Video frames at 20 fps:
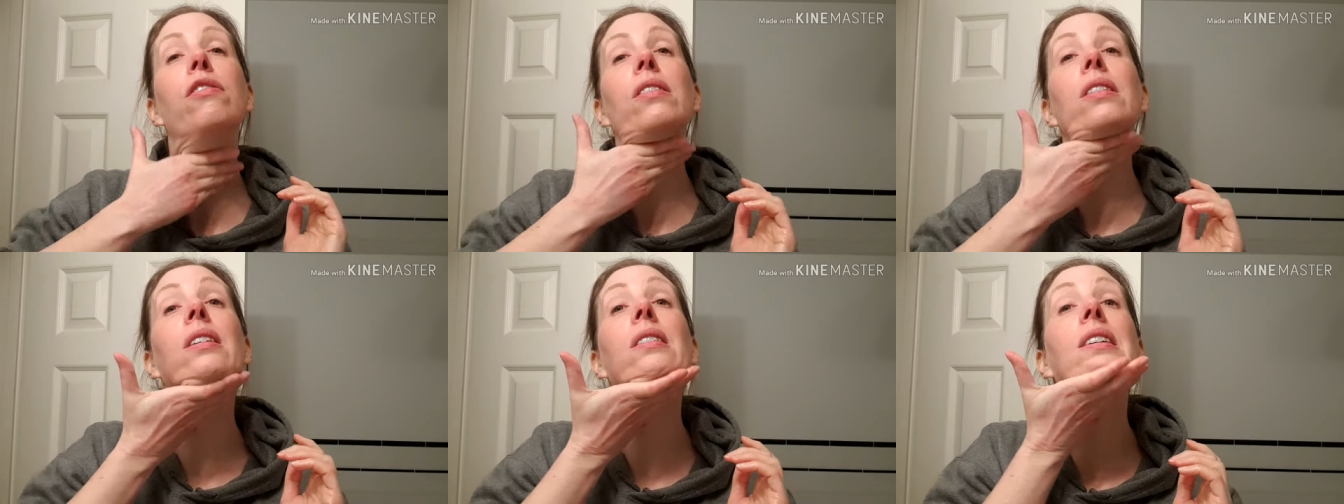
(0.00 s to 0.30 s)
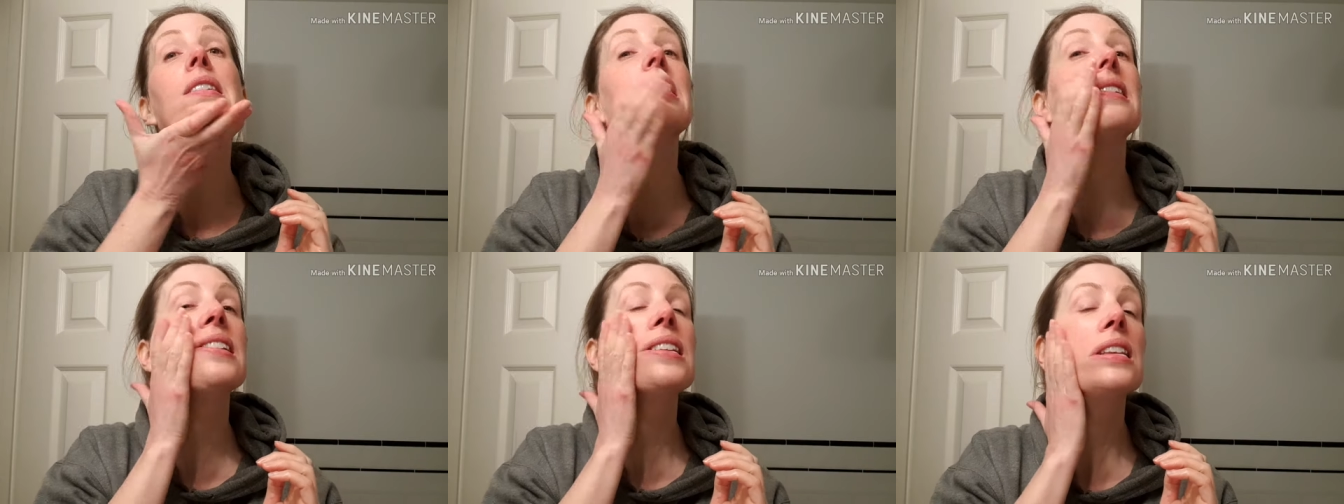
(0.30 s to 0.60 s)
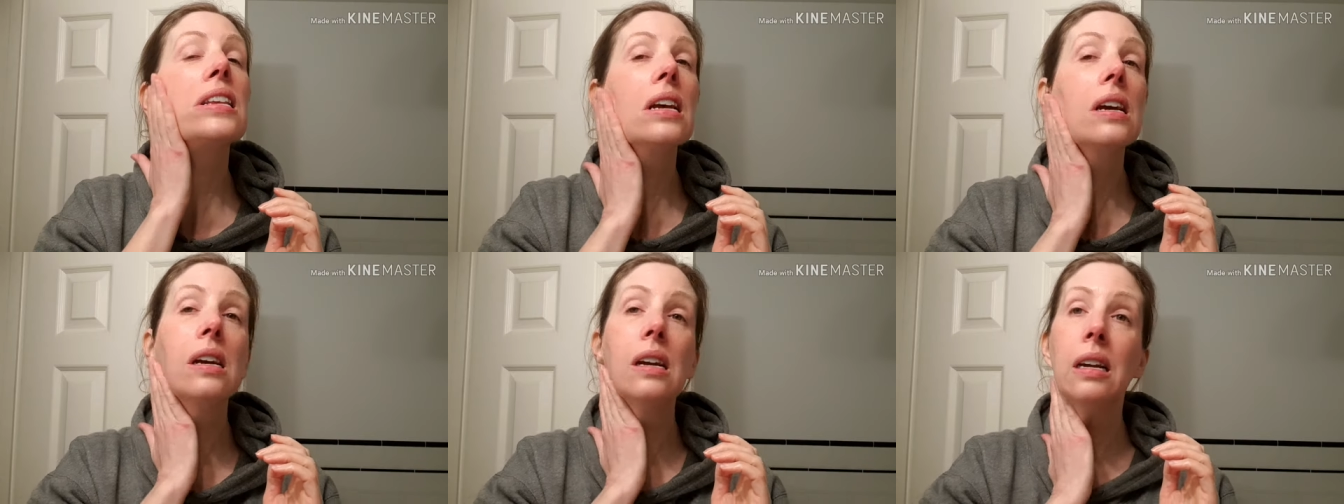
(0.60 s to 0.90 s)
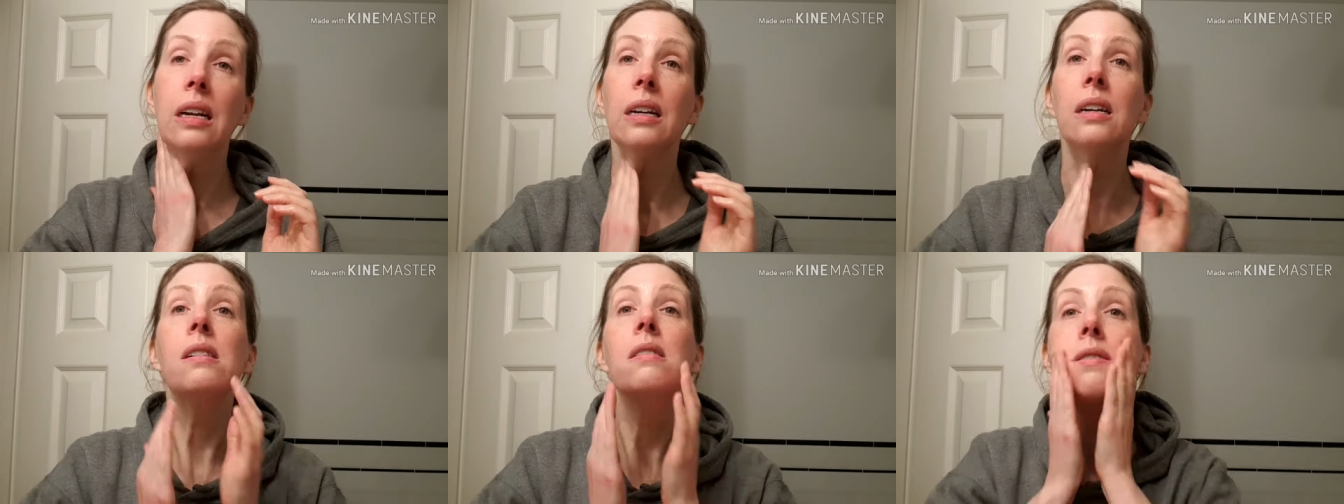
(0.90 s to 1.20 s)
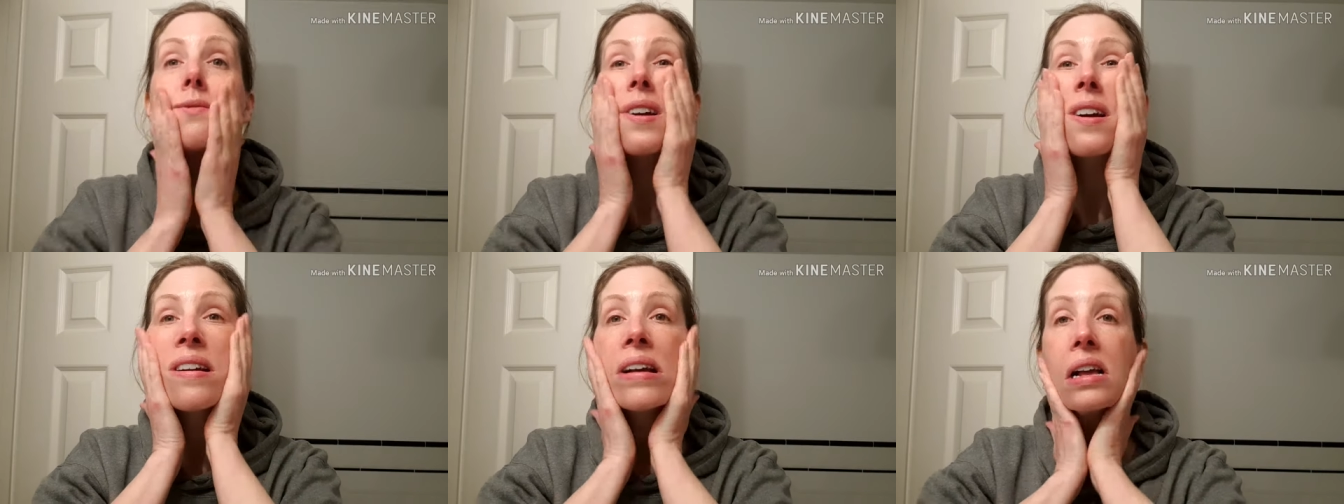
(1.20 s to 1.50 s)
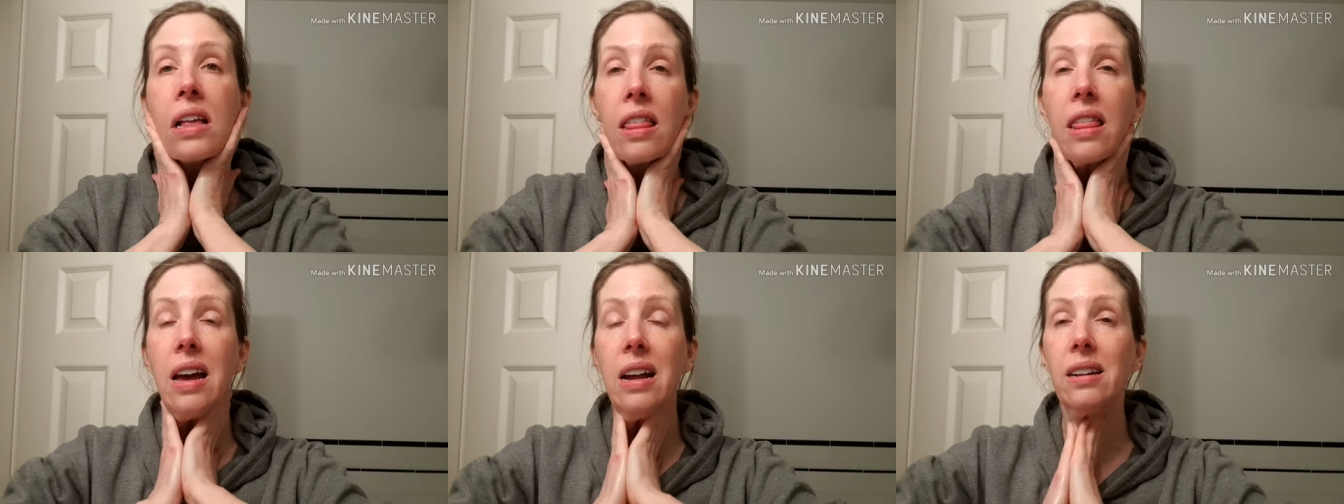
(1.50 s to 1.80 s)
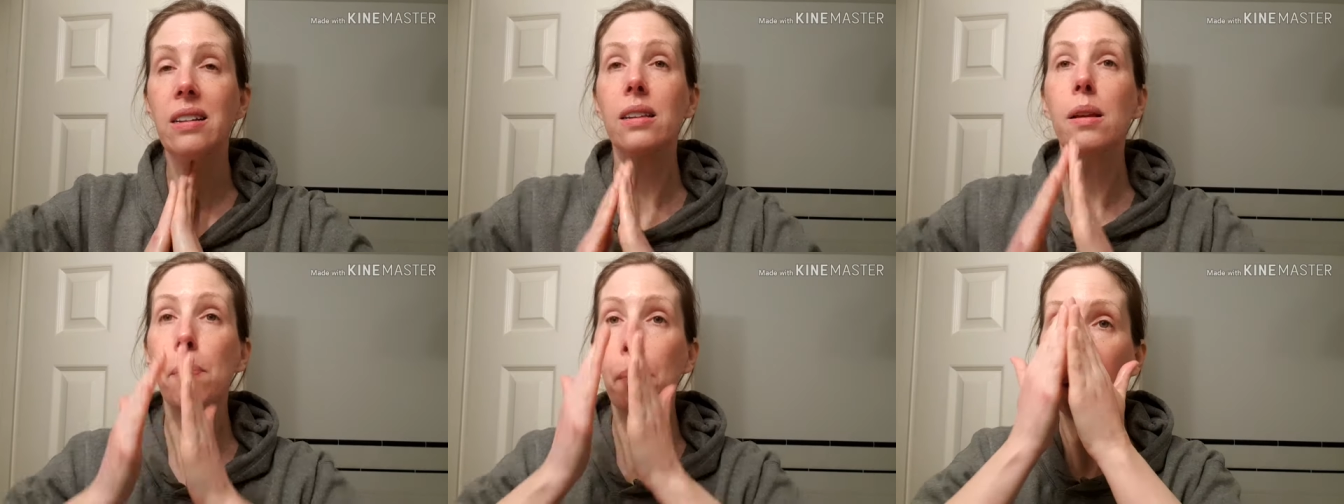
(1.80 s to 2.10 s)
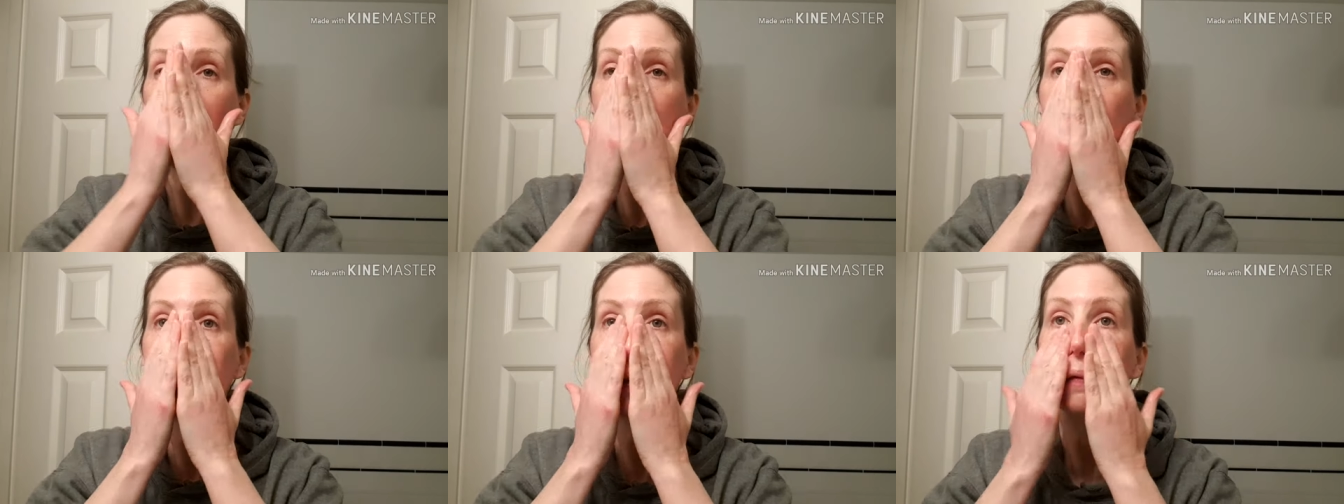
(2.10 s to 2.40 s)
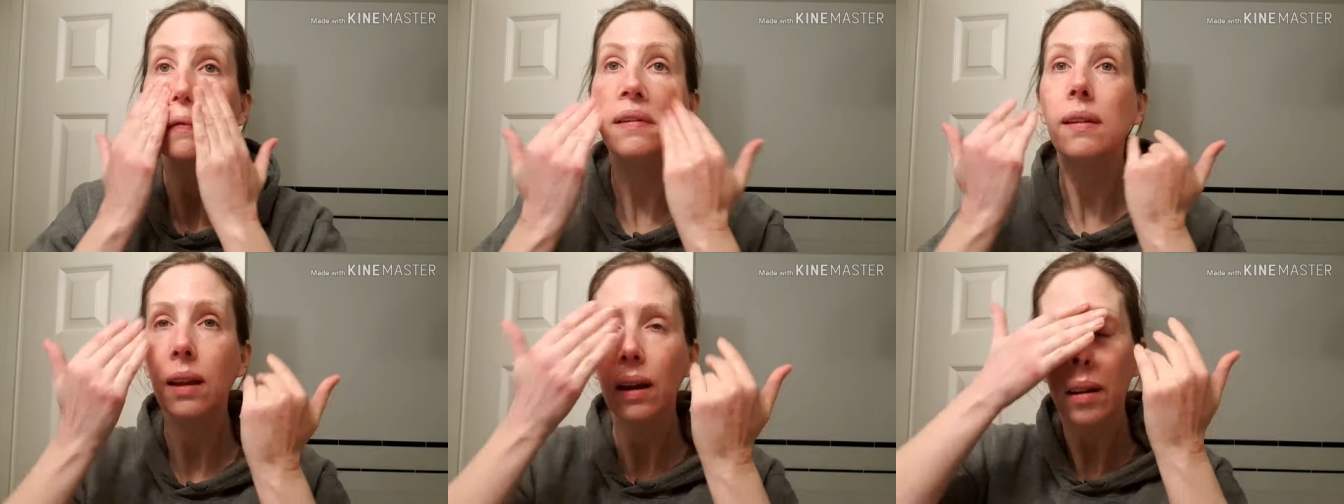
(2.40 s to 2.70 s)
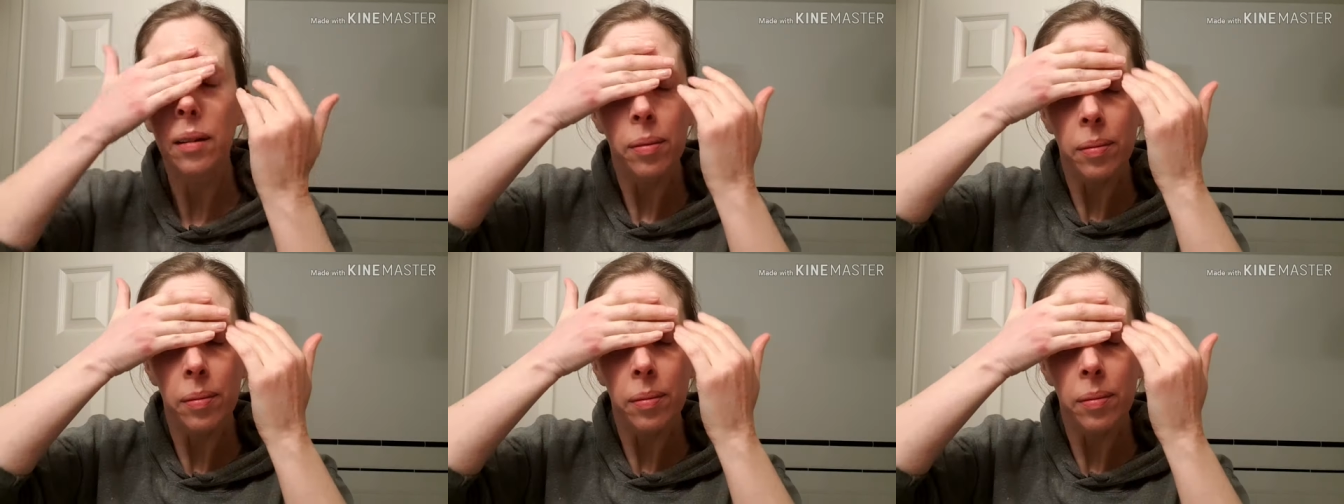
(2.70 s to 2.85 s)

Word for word: so that's, that's a plus.